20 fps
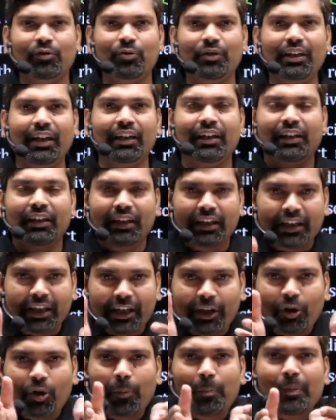Okay,
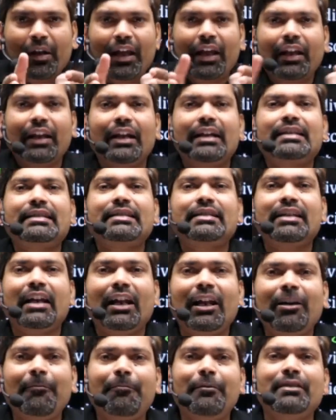aeroplane
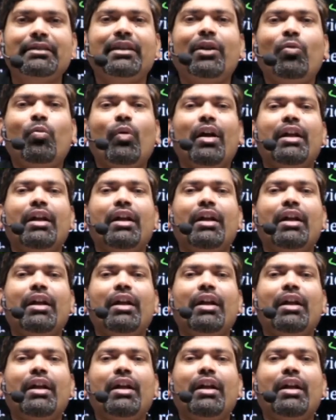itself is a